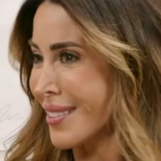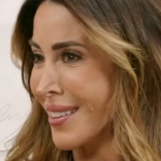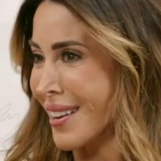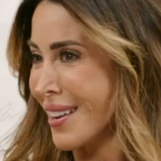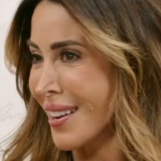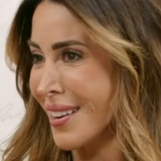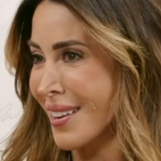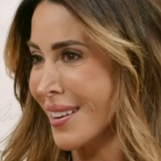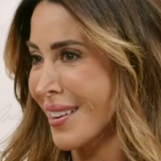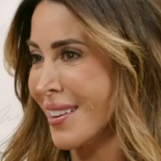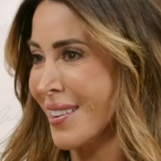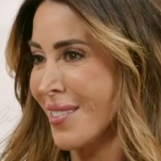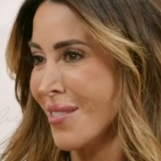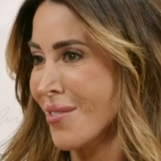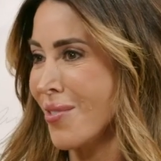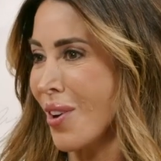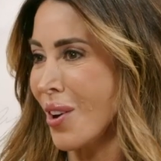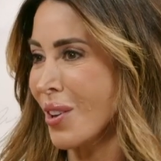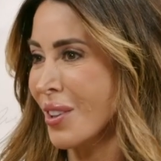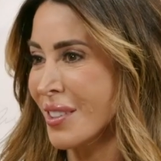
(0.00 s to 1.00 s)
like,
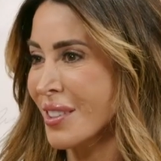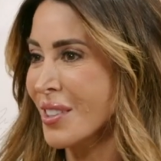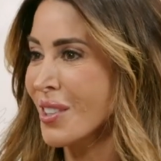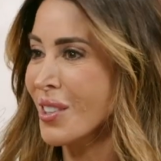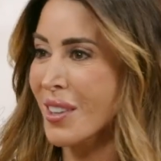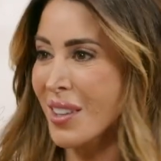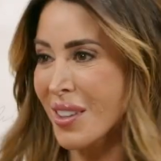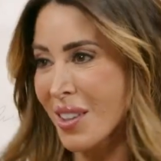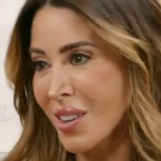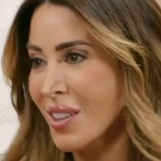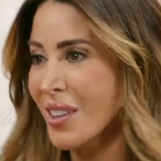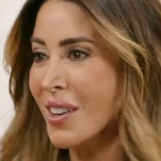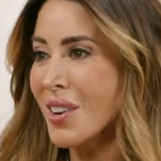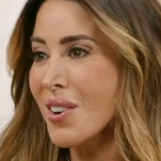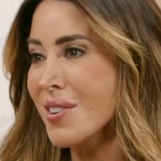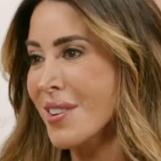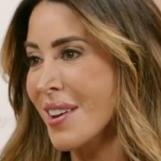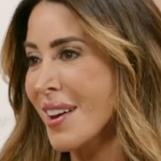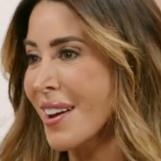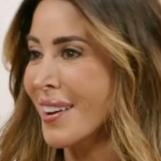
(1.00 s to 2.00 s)
voluntarily. They're like,
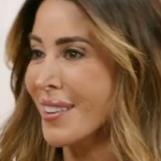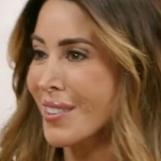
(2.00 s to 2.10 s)
"Oh, yeah,